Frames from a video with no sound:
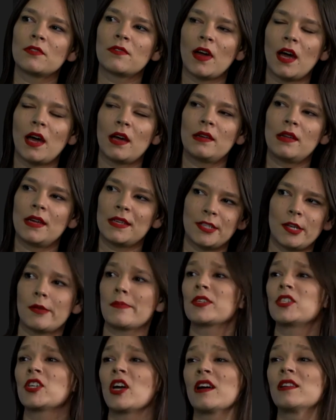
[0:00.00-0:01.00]
you've got
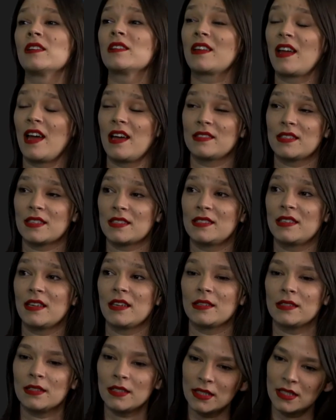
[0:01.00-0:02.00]
Azerbaijan and
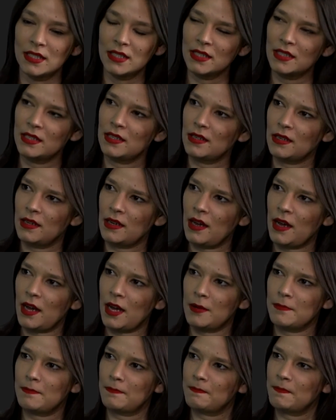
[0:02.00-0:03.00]
Kazakhstan
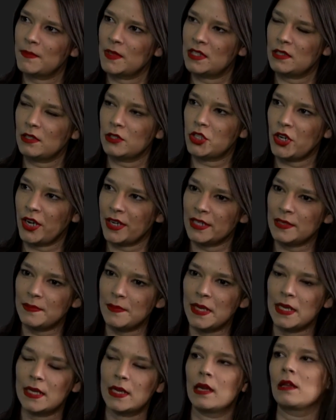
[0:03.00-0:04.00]
still trying to
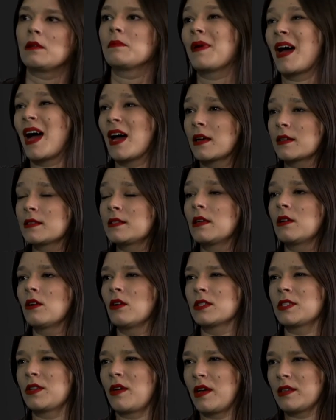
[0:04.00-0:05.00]
make it, and Pakistan
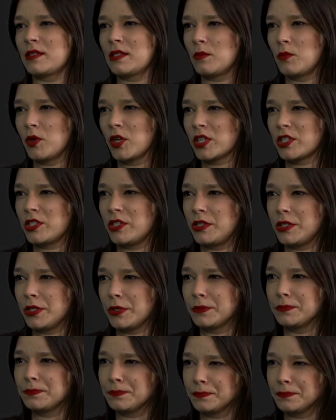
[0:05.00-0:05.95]
also has some work to do.